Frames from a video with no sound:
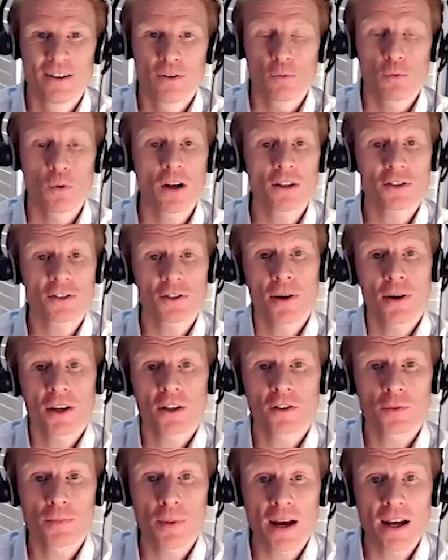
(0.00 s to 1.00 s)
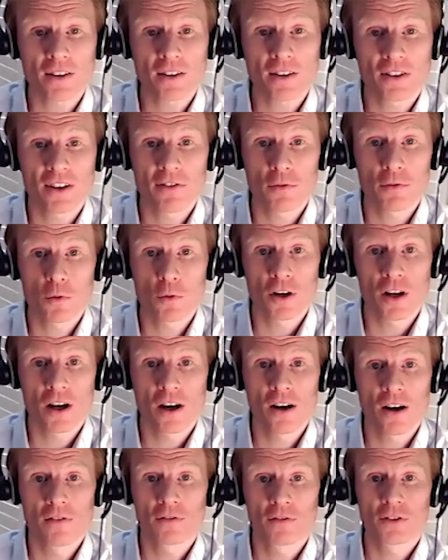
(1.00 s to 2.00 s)
Well, as you might expect, given what
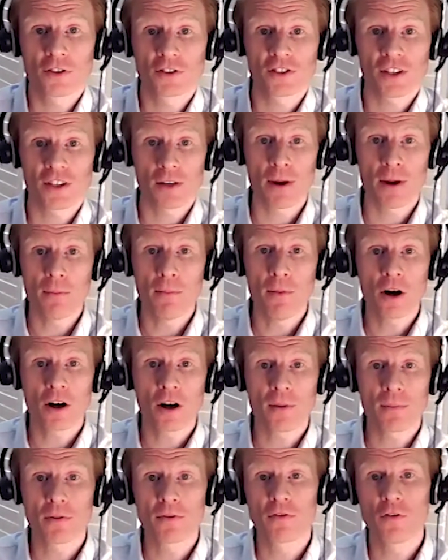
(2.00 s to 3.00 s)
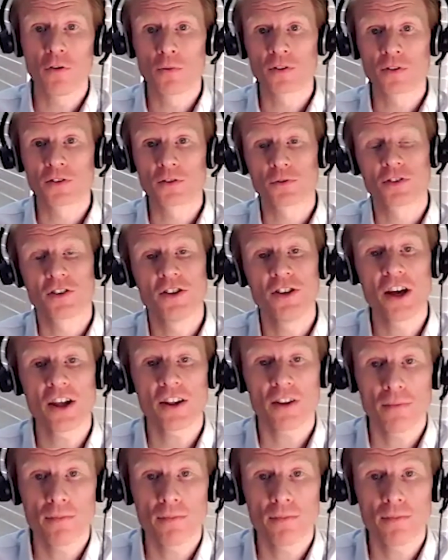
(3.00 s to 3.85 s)
I've just said about market performance, it was another